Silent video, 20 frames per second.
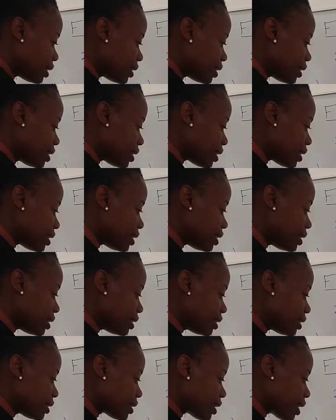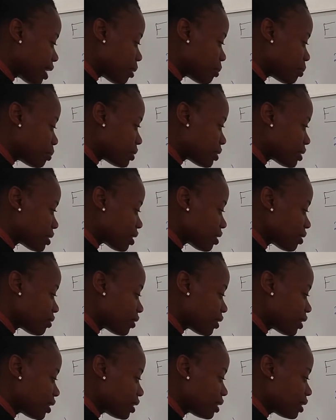3 times
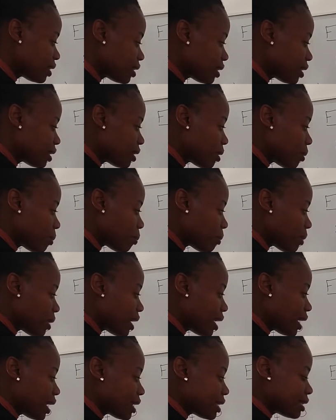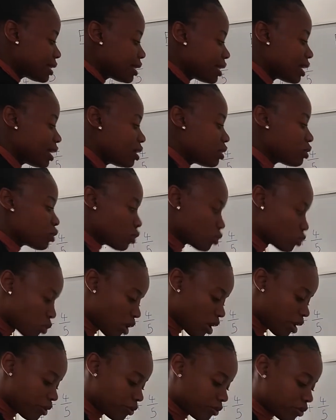7 minus 3 into
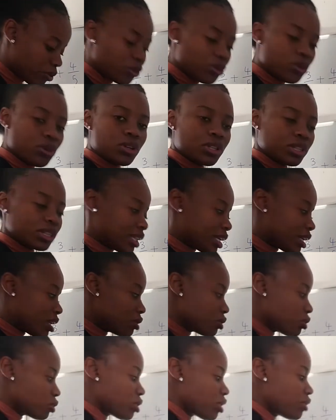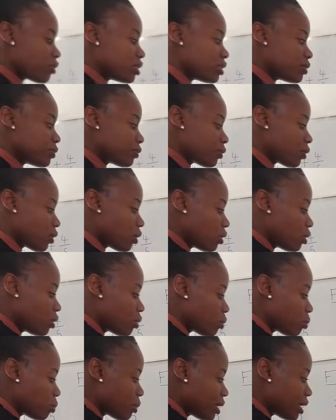12. 3 into 12 is 4
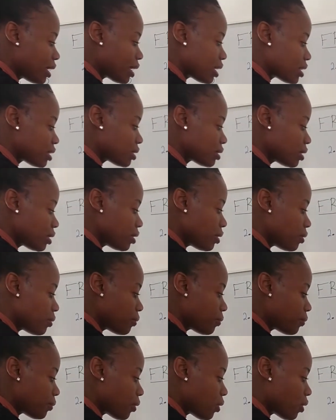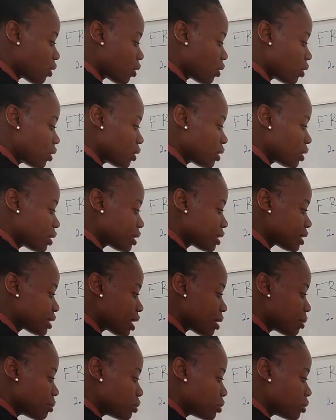minus 4
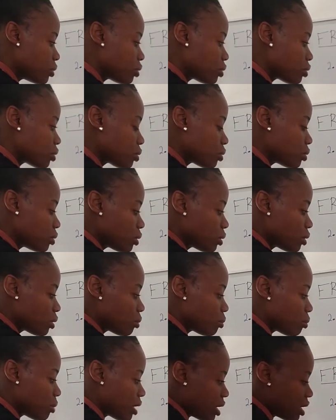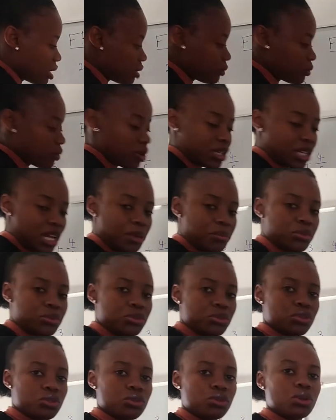times 2. Minus 4 times
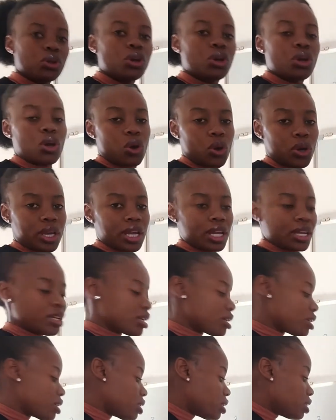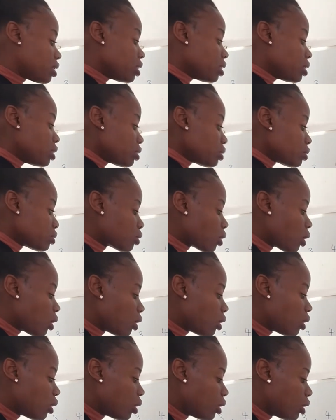2. Okay?
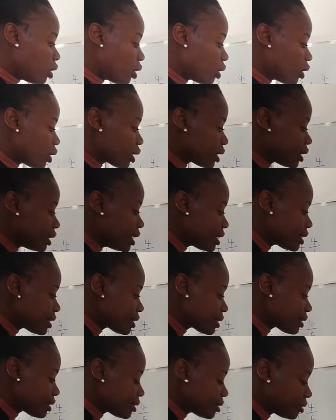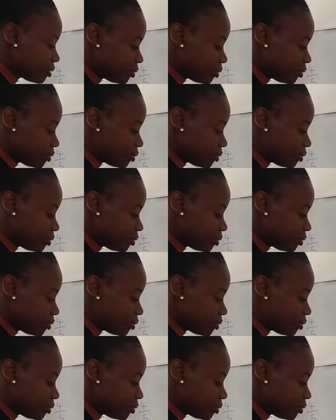So this